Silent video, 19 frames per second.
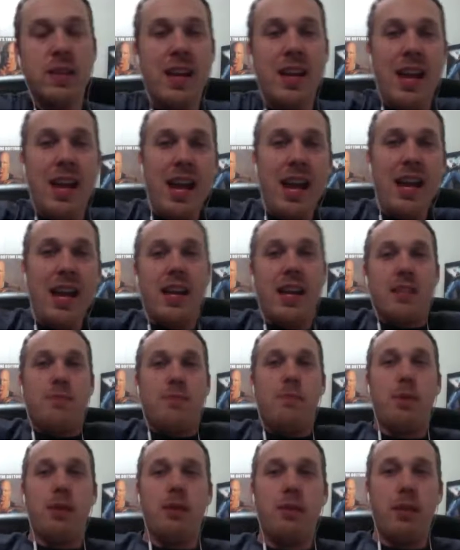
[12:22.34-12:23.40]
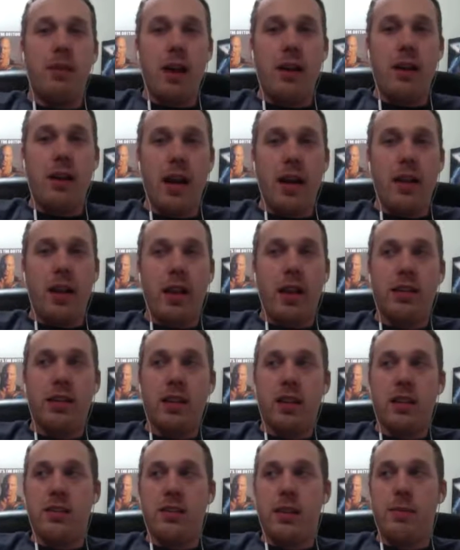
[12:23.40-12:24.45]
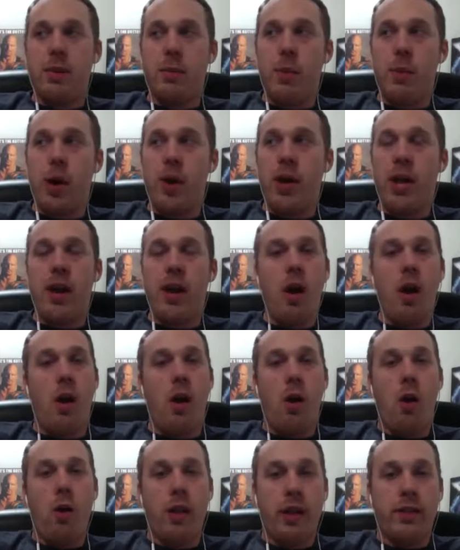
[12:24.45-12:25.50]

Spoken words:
It is, but I liked it because I mean we already got all like the